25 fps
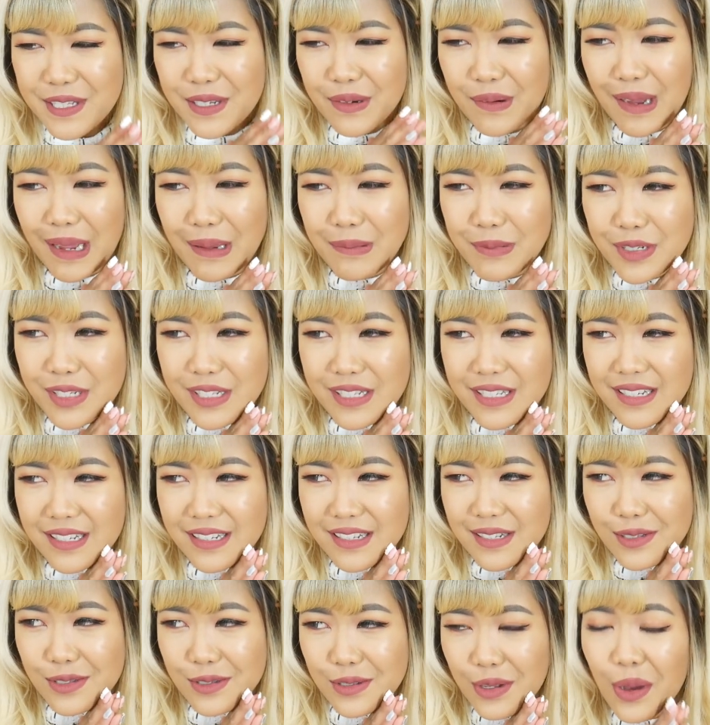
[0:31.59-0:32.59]
So I'm just
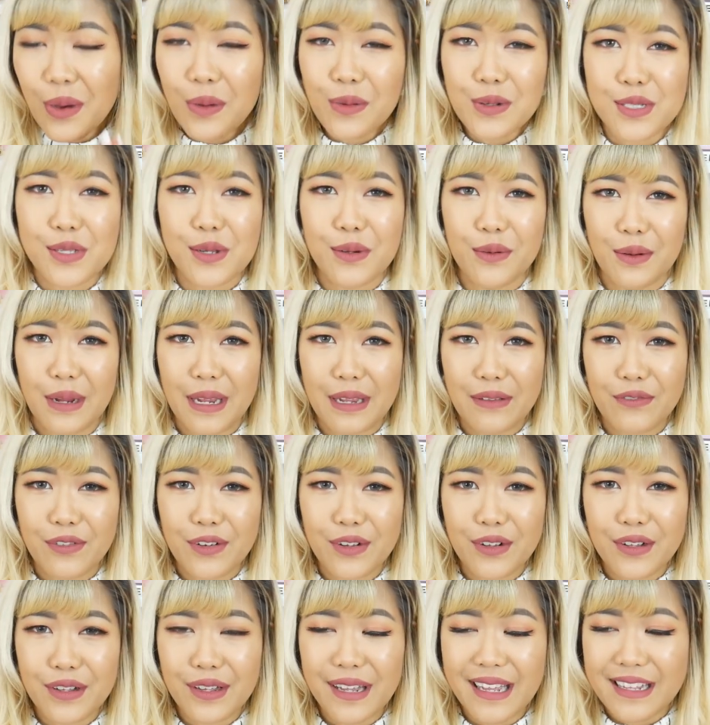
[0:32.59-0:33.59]
so
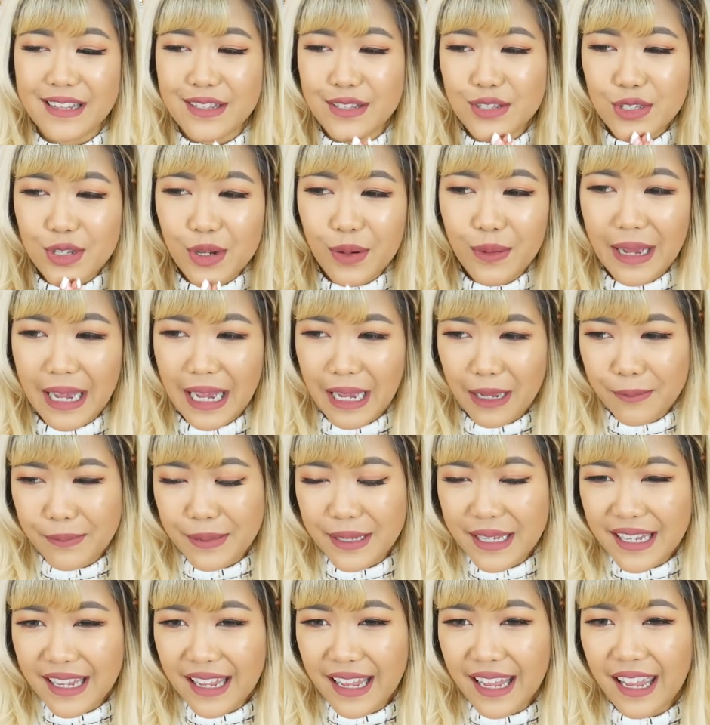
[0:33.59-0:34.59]
grateful and so
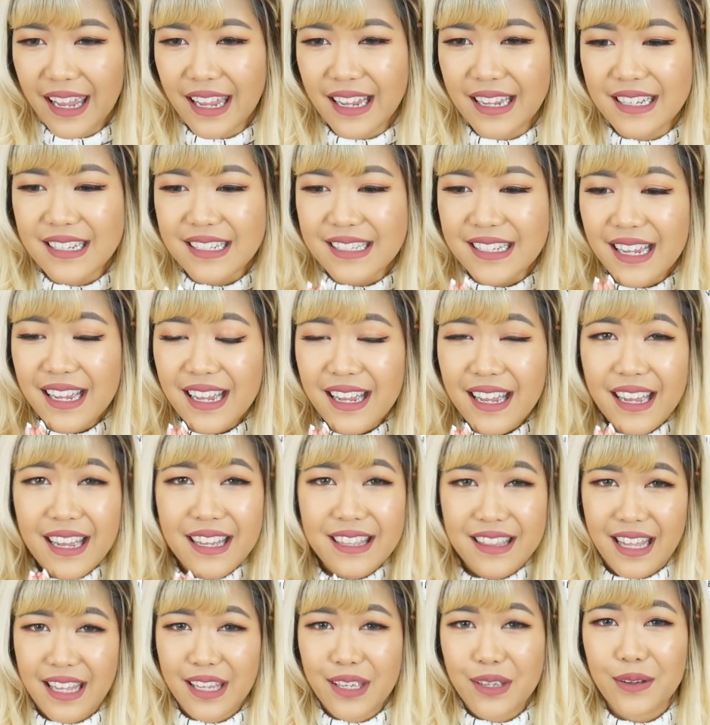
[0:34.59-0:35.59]
happy, and
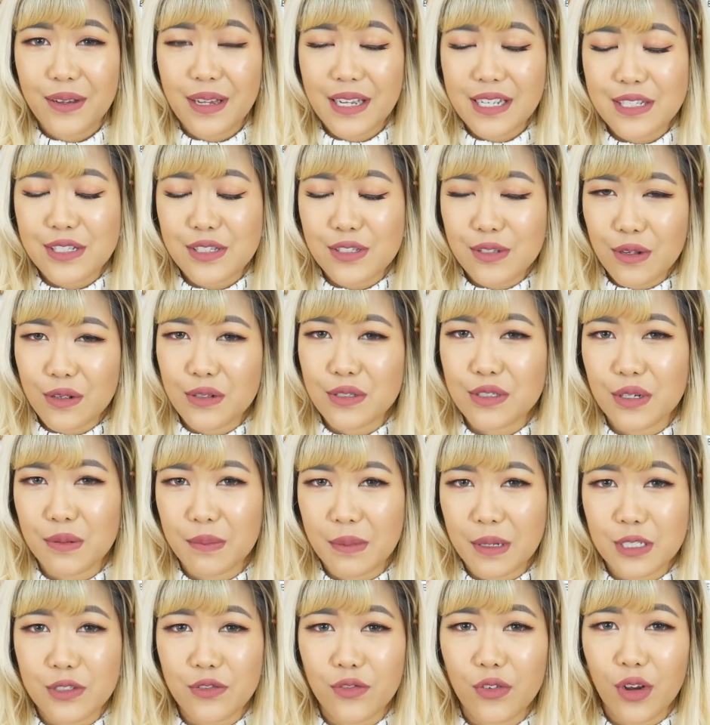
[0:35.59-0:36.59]
thank you guys so
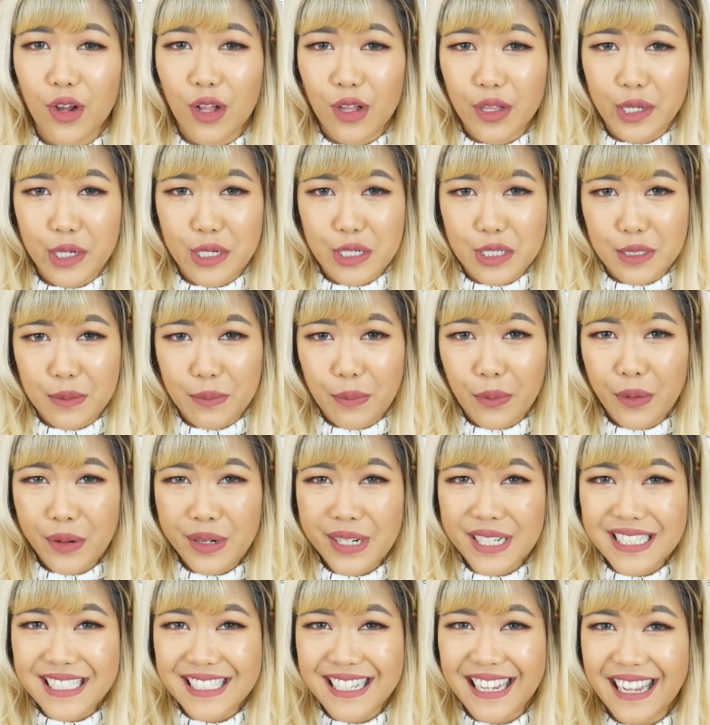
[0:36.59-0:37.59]
much for all your
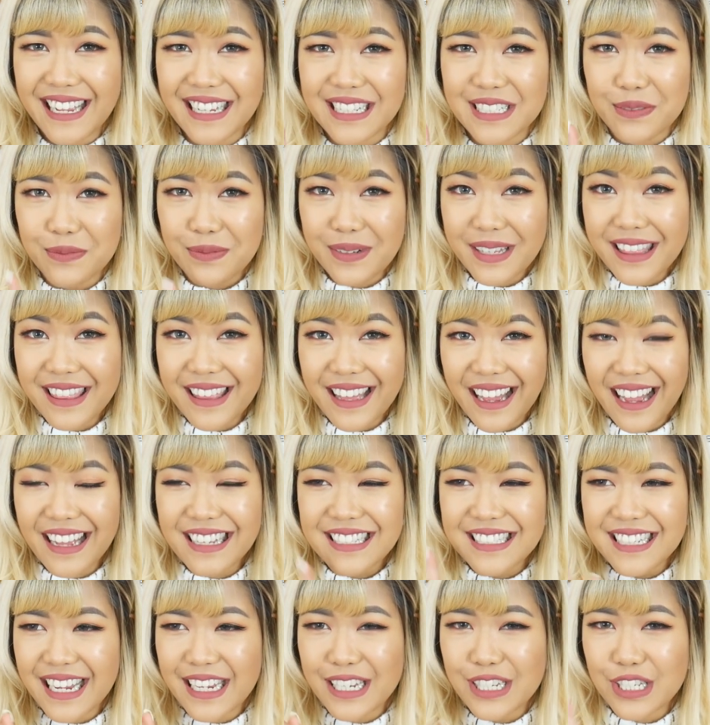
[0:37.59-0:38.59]
support. And with
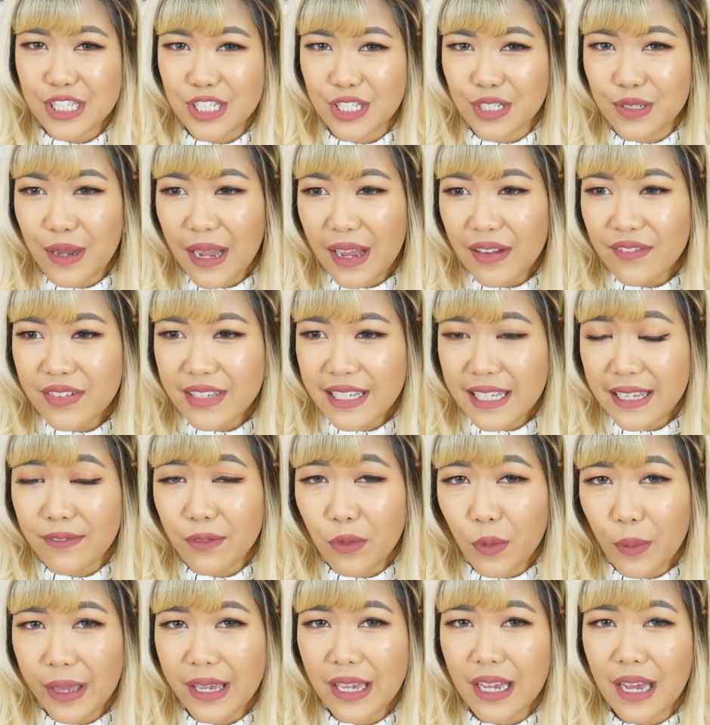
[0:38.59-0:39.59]
that, I do have a
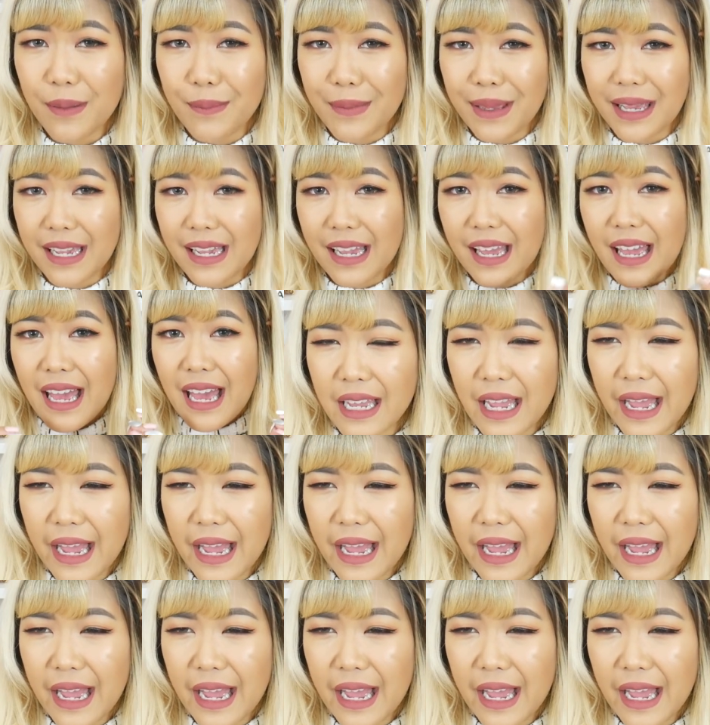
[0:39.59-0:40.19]
giveaway coming.